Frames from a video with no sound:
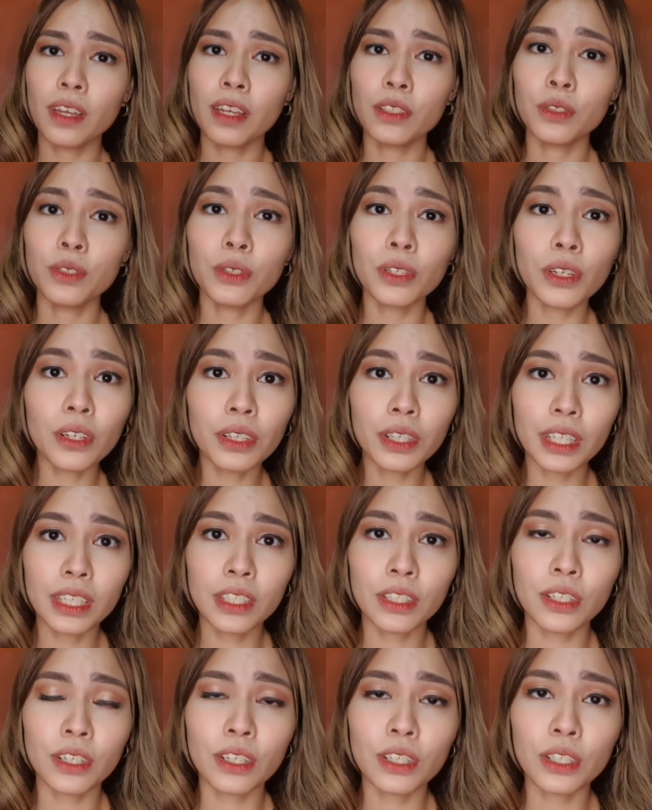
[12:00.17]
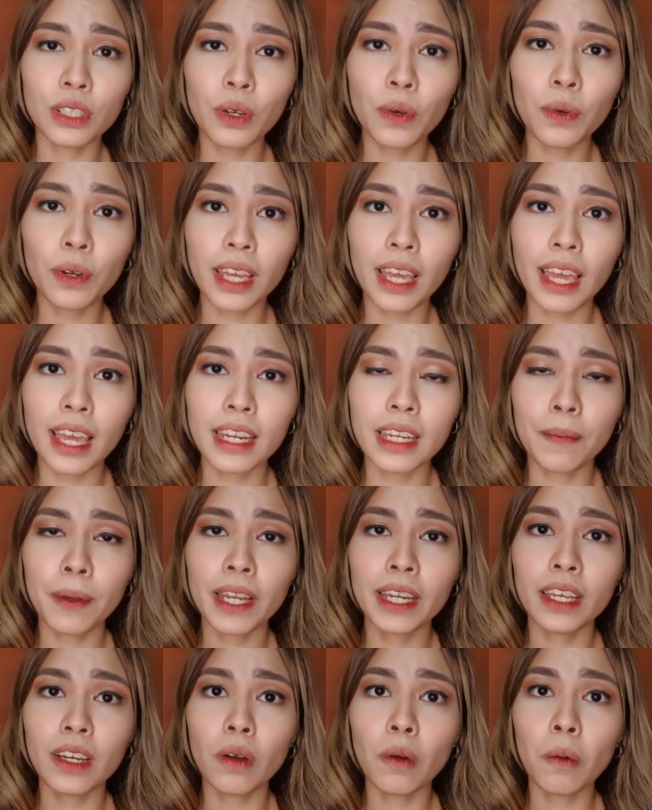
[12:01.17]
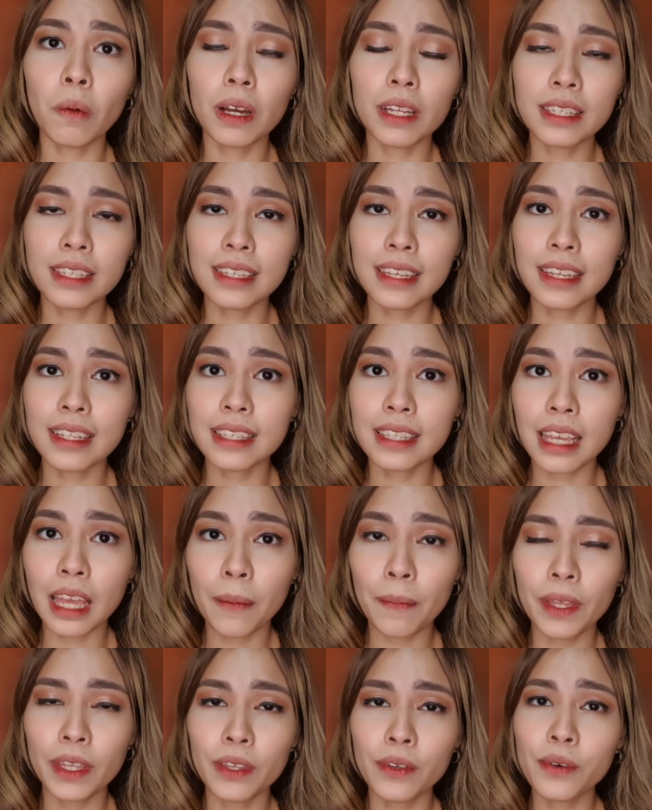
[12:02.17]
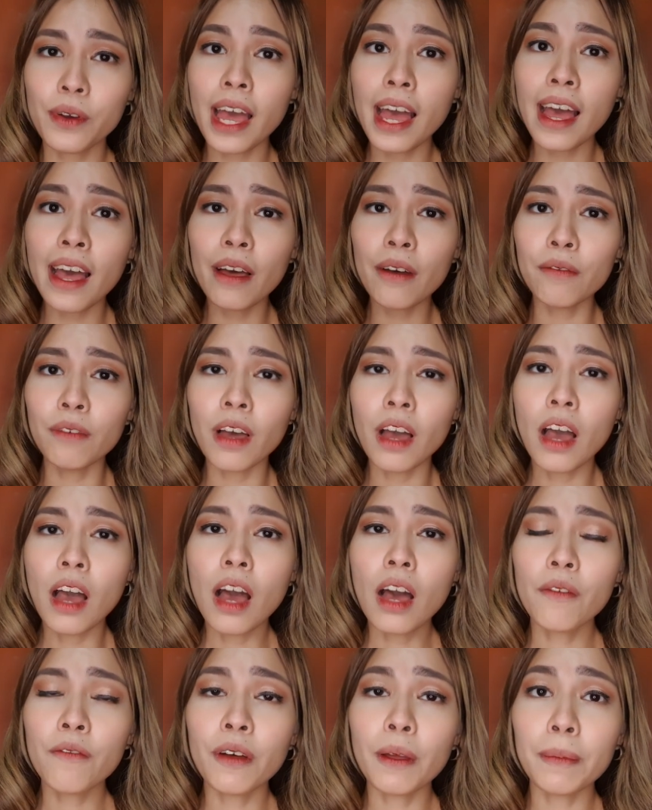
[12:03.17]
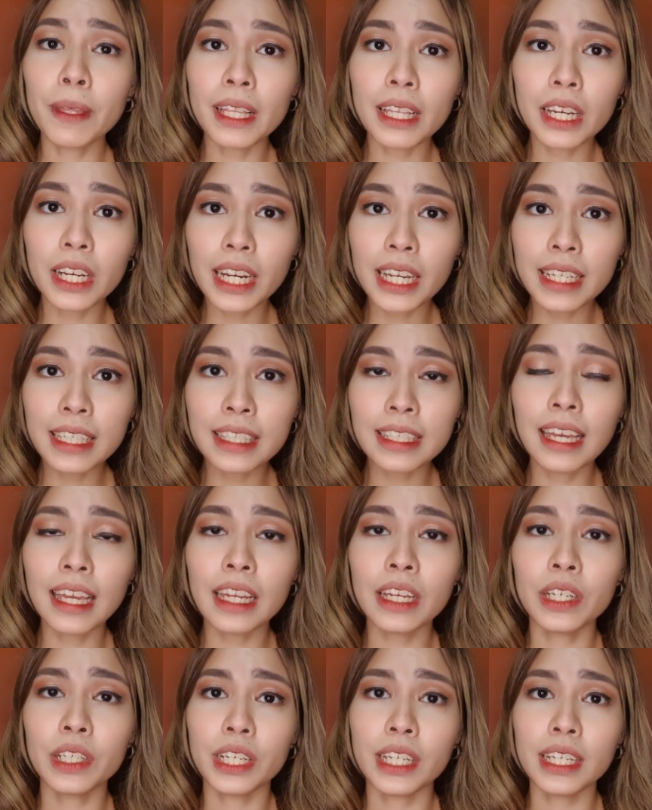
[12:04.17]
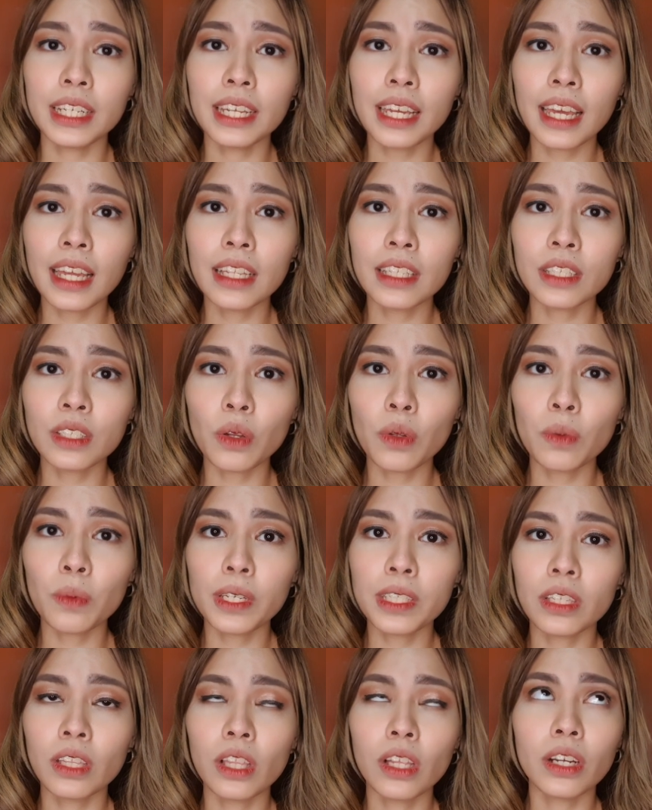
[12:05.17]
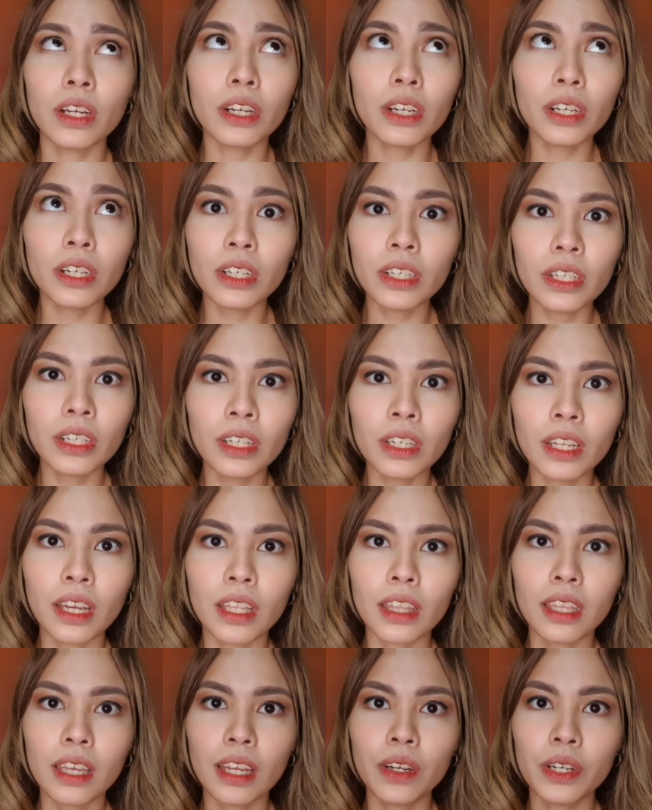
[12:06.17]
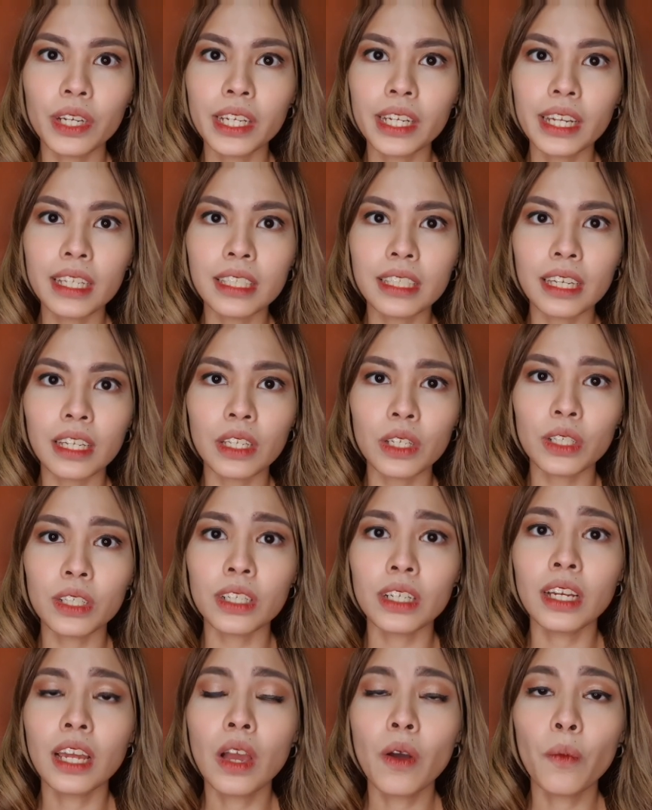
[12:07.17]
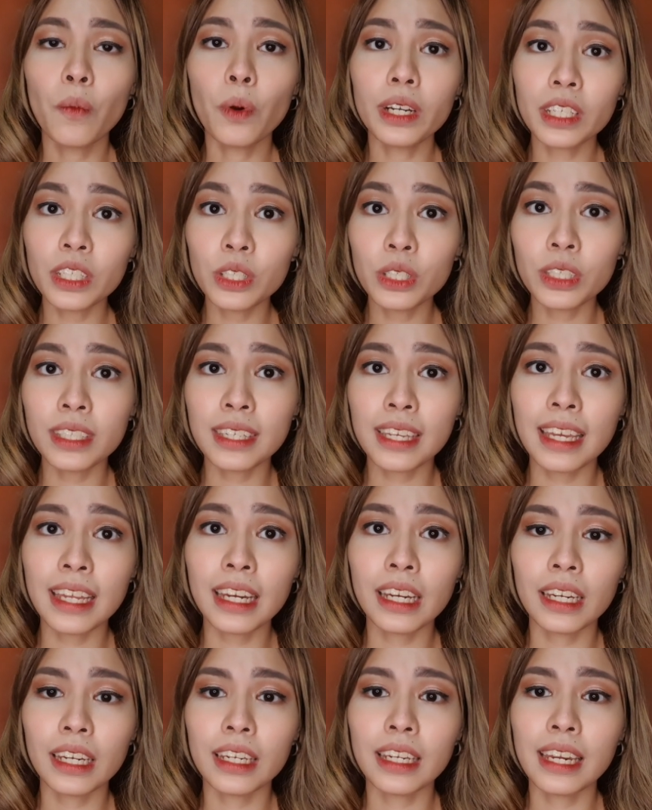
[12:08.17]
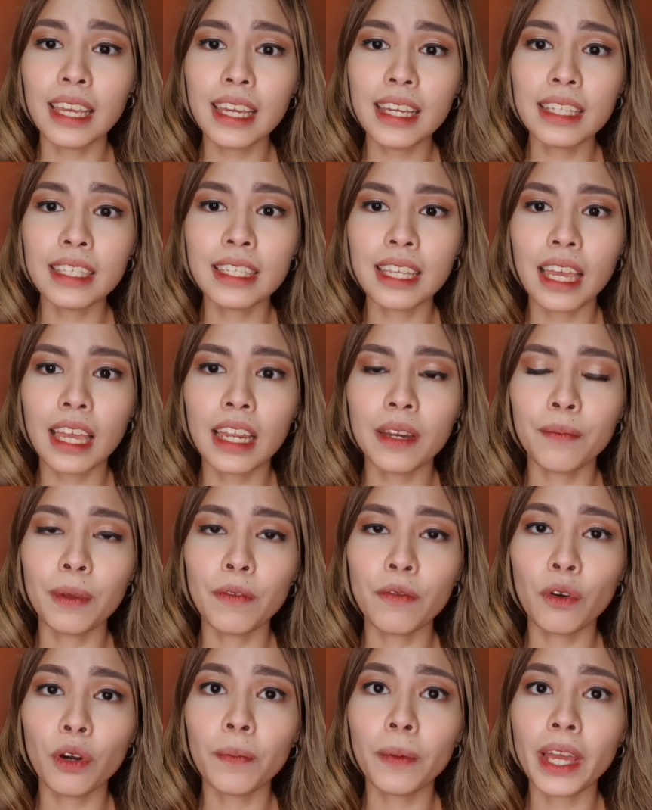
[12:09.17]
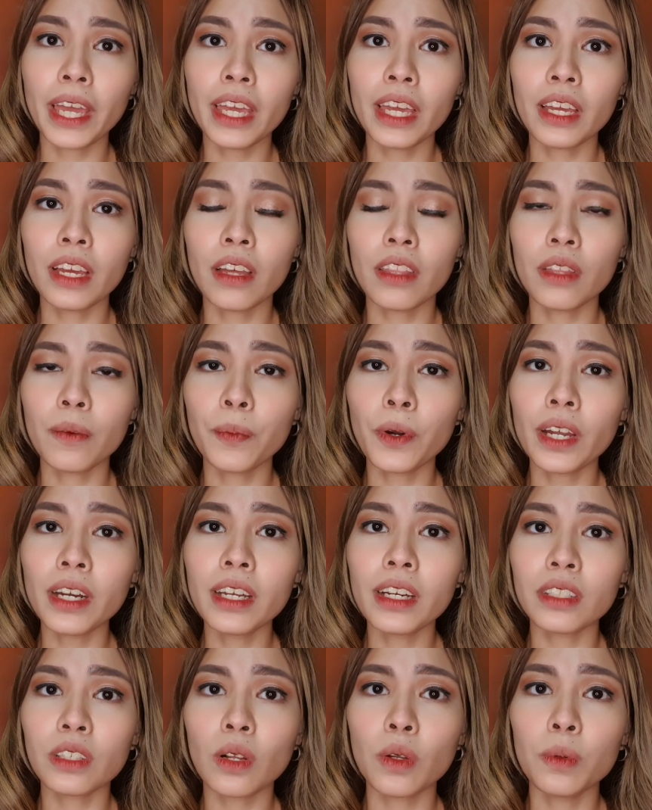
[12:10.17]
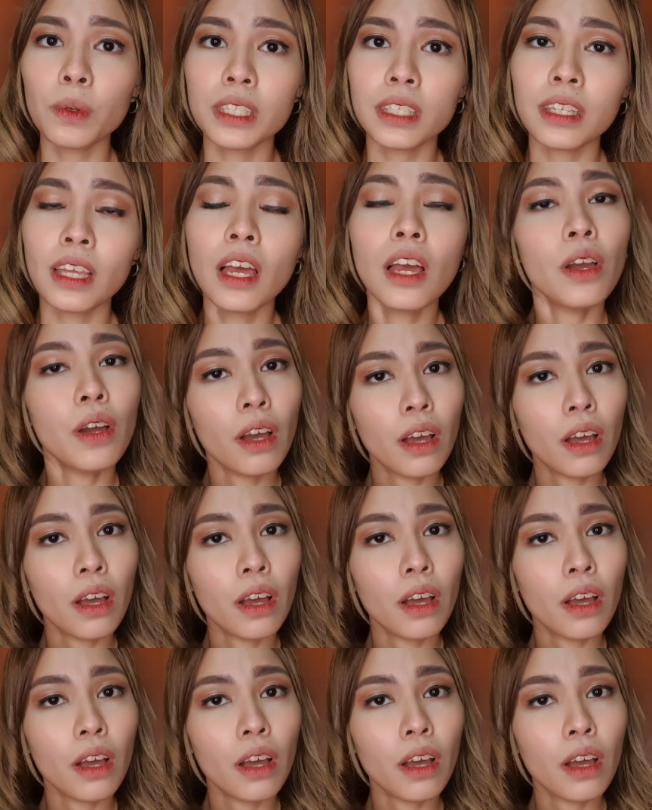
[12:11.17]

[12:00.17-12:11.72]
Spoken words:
na do your research, okay, depending on what skin type you have. Familiarize the ingredients, always learn the ingredients that what your skin needs, and before buying the product, always